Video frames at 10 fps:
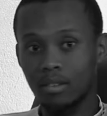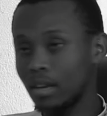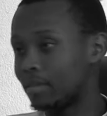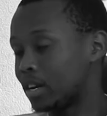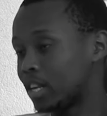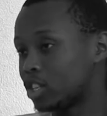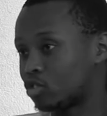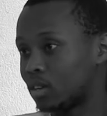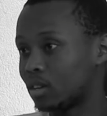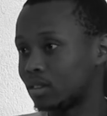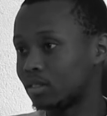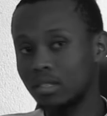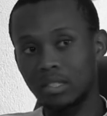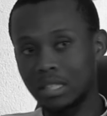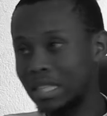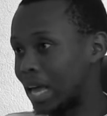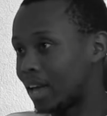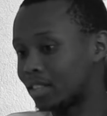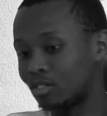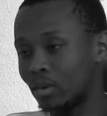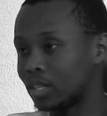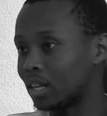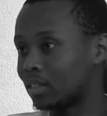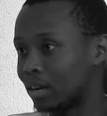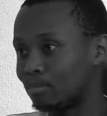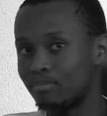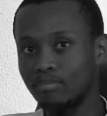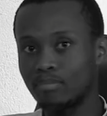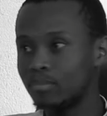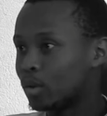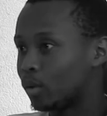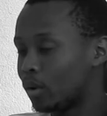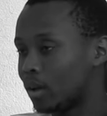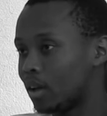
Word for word: Even in history, it's there, it's written that, you know,